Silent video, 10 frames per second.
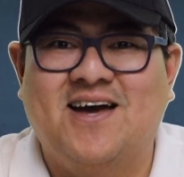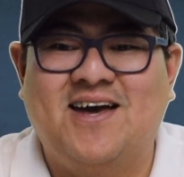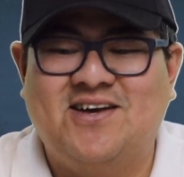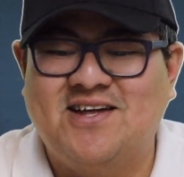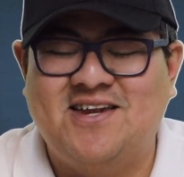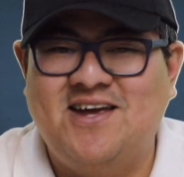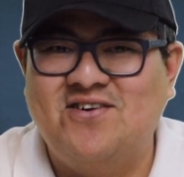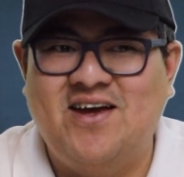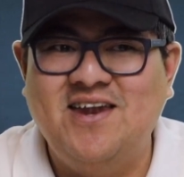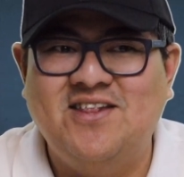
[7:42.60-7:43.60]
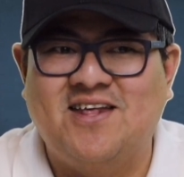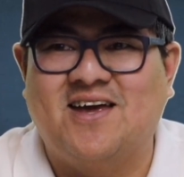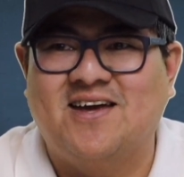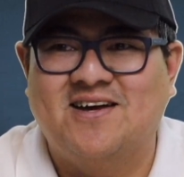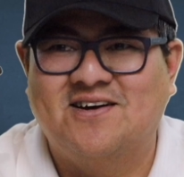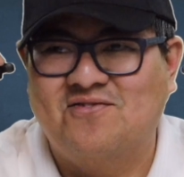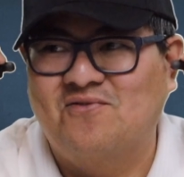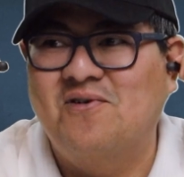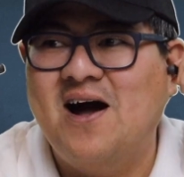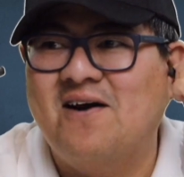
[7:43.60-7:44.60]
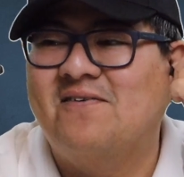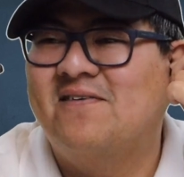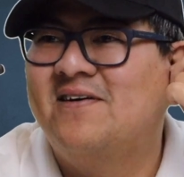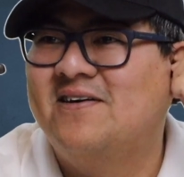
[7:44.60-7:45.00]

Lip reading: I can hear anything. Wow.